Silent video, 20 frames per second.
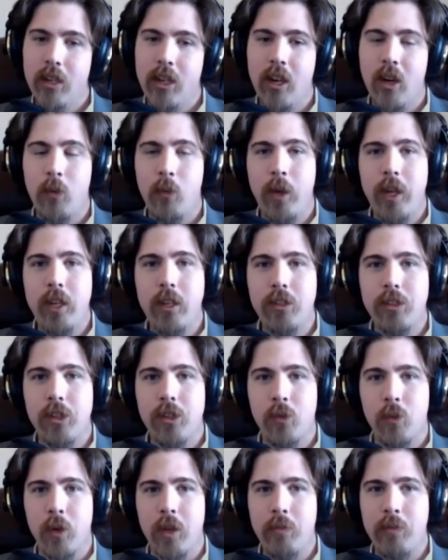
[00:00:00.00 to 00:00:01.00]
we could
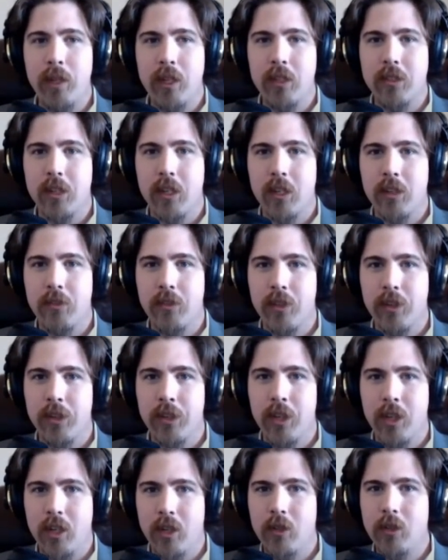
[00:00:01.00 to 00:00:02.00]
just rebuild all of their
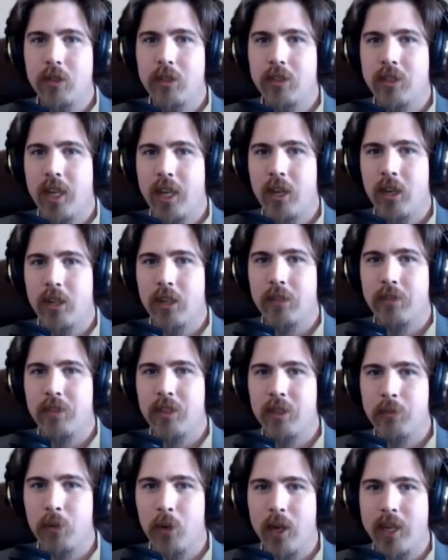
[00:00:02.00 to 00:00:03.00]
code, take all of
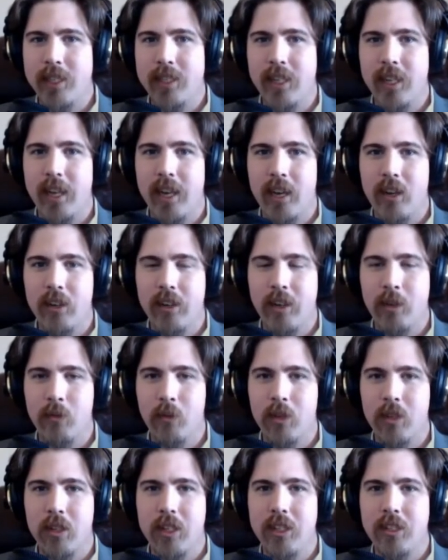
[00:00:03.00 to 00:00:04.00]
their branding out,
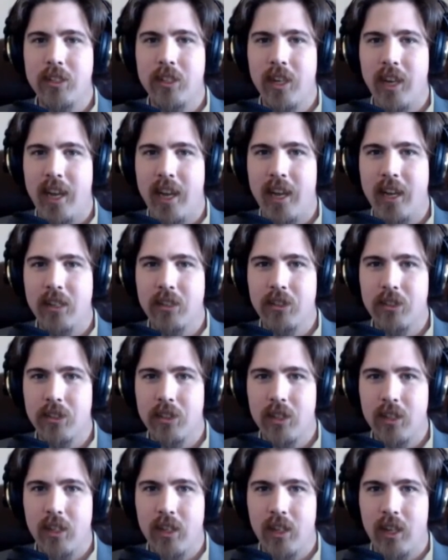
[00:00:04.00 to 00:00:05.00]
and release it
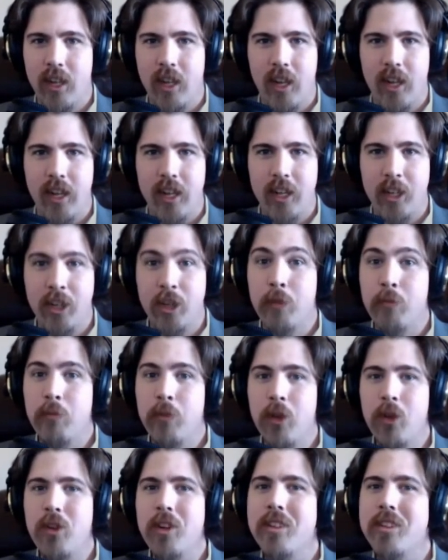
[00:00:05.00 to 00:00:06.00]
as a
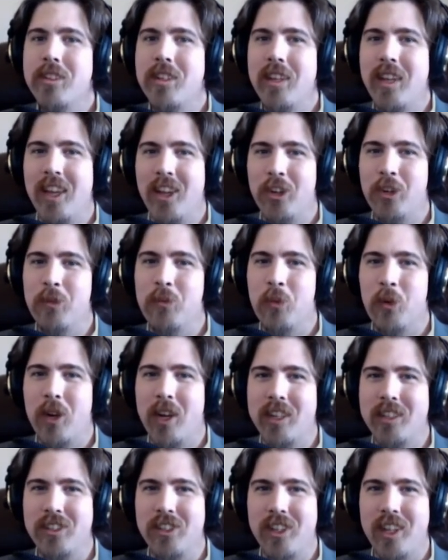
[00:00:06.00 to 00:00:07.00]
community
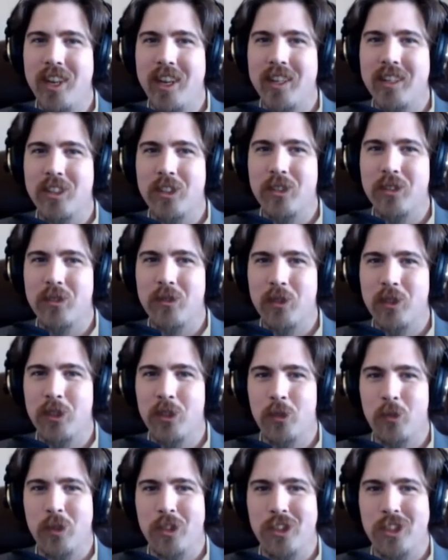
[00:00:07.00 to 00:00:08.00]
enterprise Linux, which
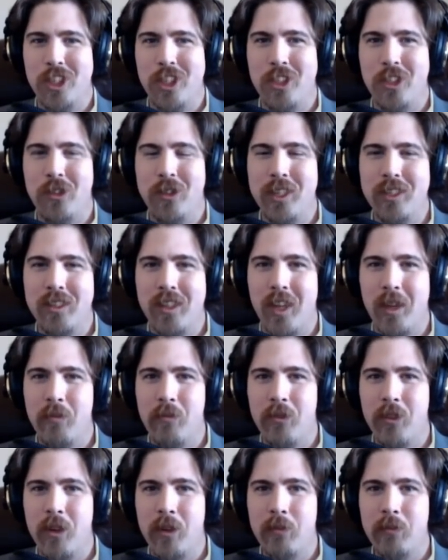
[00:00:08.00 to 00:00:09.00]
is where CentOS
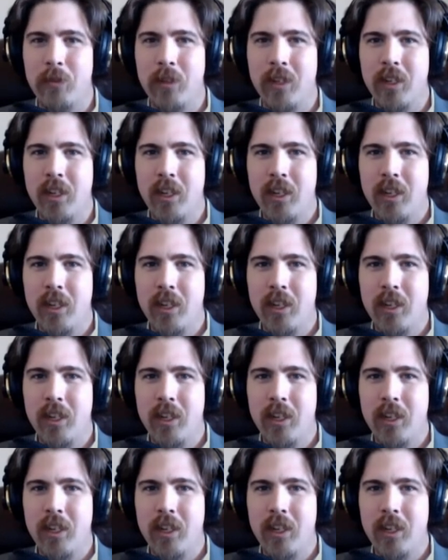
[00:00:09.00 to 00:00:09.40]
came from.